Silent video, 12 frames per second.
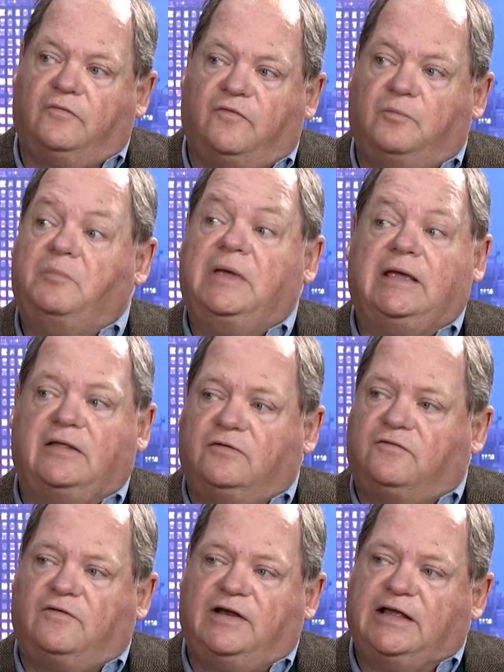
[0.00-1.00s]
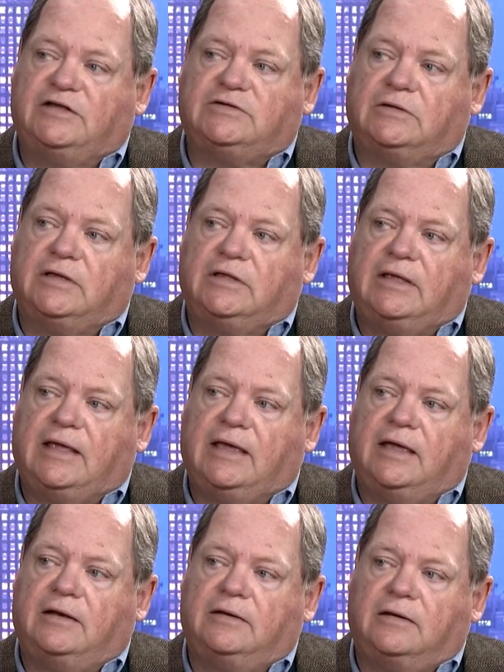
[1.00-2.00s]
means financially,
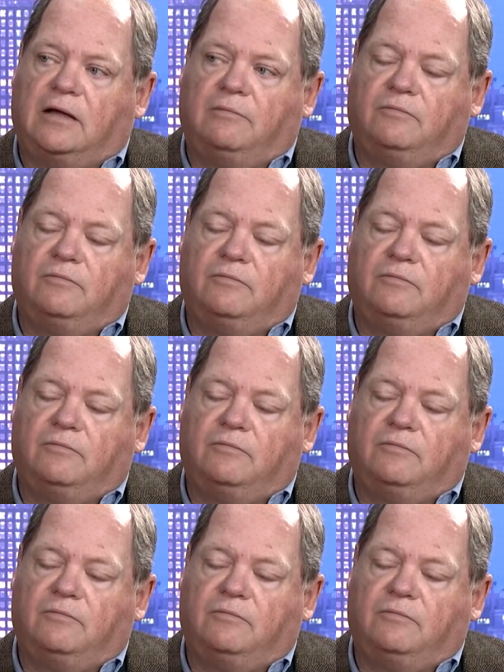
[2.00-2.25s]
and